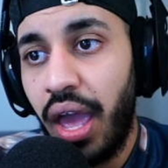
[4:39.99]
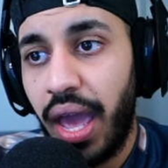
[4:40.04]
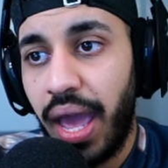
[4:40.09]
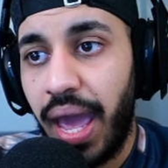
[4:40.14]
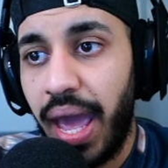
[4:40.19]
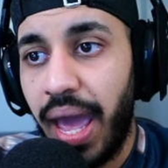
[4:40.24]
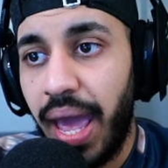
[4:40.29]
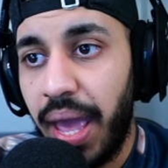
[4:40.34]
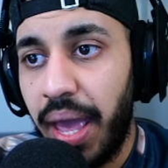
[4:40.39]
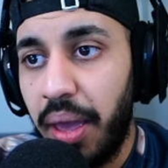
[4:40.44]

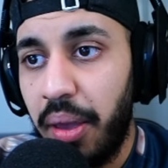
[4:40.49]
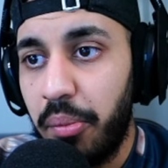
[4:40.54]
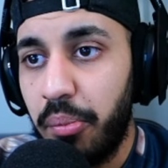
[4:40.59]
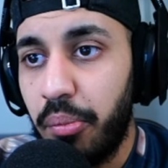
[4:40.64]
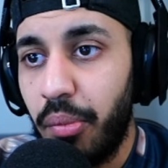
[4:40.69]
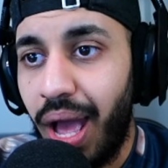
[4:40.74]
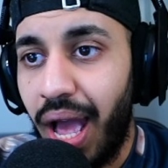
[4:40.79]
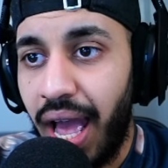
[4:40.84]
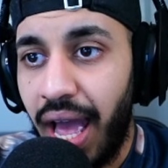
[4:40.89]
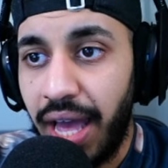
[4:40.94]

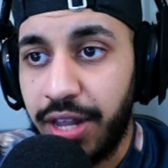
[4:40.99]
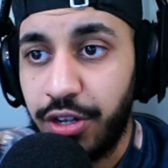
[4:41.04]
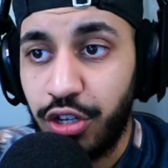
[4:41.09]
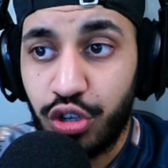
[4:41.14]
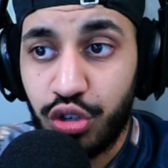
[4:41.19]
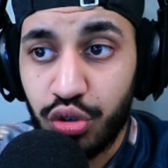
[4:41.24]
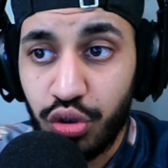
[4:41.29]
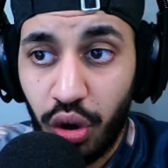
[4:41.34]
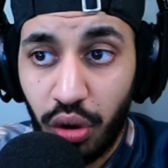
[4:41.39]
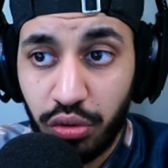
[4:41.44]
and you
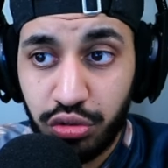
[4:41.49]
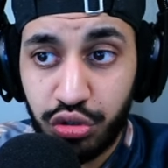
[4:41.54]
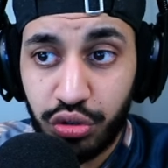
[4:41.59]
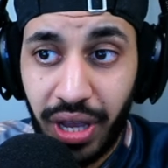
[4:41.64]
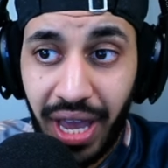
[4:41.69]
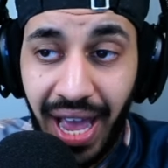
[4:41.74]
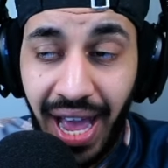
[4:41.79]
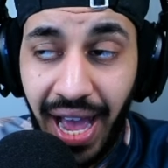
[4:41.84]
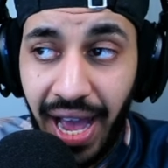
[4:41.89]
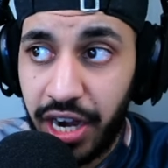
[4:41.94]
do also
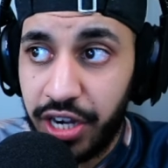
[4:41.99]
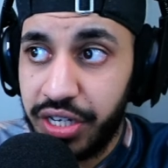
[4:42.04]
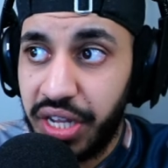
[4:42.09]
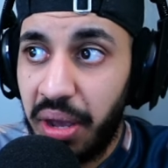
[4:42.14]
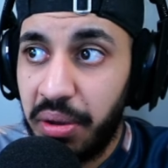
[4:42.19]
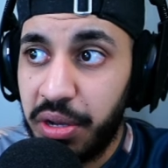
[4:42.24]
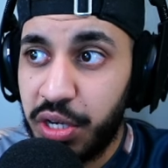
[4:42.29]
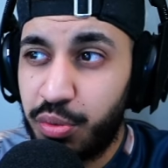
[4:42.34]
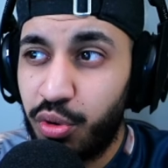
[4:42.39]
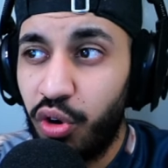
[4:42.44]
get a higher
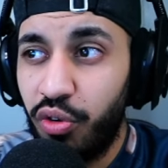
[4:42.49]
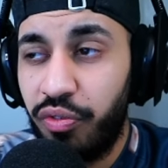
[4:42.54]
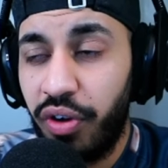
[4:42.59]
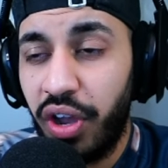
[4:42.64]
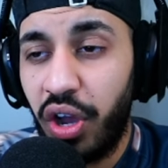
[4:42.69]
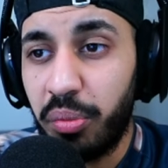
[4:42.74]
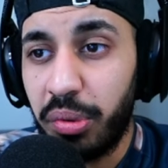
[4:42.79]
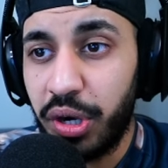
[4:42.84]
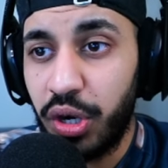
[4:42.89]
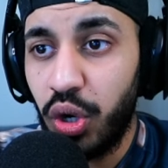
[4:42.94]
damage
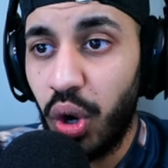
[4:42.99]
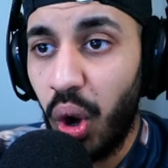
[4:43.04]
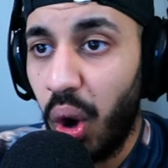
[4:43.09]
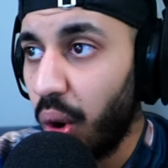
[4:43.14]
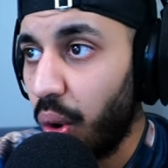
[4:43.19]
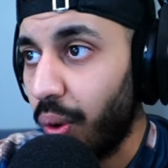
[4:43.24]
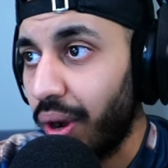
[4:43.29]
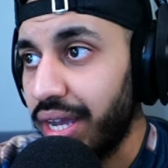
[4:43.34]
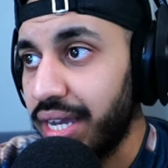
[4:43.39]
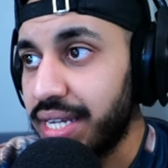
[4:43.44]
profile, but
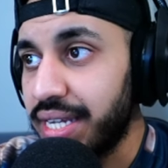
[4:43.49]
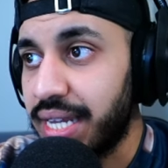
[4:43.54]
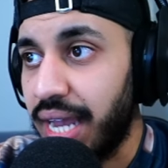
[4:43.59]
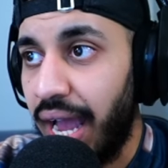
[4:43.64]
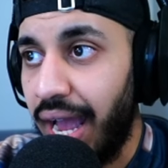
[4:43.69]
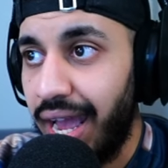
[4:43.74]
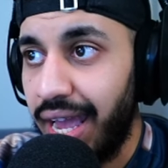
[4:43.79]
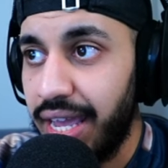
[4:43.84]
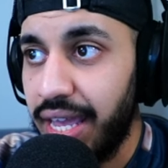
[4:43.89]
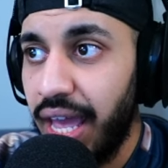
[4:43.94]
not quite as
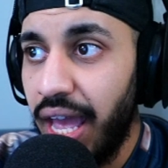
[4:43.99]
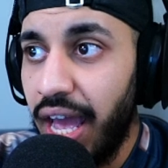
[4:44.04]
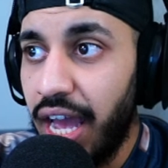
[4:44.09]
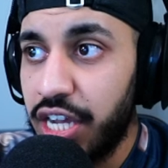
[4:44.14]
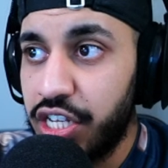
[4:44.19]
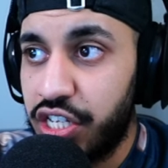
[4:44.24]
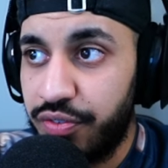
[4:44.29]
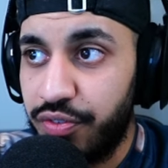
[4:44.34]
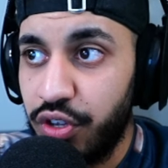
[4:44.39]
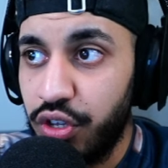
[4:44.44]
high
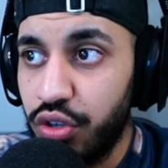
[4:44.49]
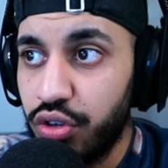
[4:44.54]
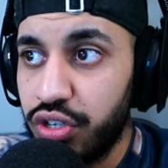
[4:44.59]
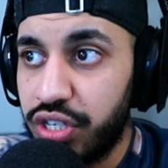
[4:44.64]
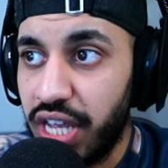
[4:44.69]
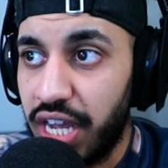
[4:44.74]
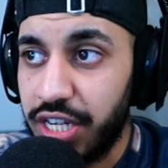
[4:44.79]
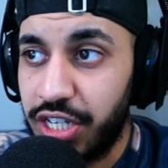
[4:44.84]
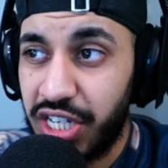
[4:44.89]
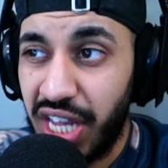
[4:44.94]
as if you use
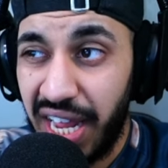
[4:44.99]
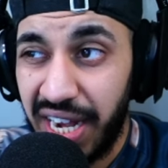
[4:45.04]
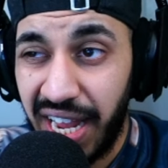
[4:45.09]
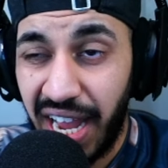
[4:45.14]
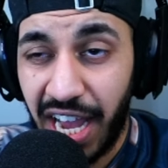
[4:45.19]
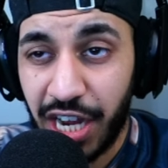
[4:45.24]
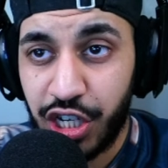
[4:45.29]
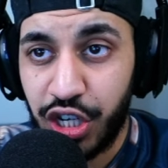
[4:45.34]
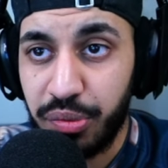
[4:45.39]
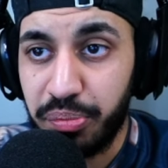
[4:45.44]
that
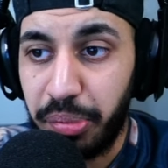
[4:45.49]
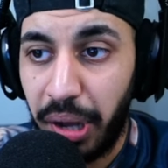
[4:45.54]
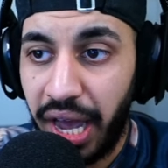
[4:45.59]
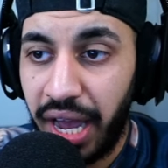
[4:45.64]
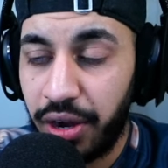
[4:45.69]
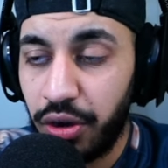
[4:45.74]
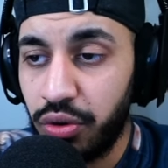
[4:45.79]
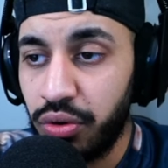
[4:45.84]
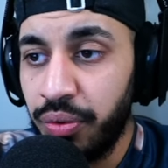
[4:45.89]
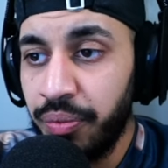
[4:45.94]
Sariashi
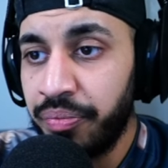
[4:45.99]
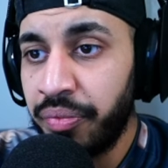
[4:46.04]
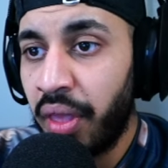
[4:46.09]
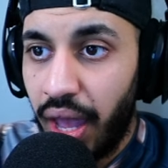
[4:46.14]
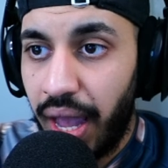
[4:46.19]
barrel.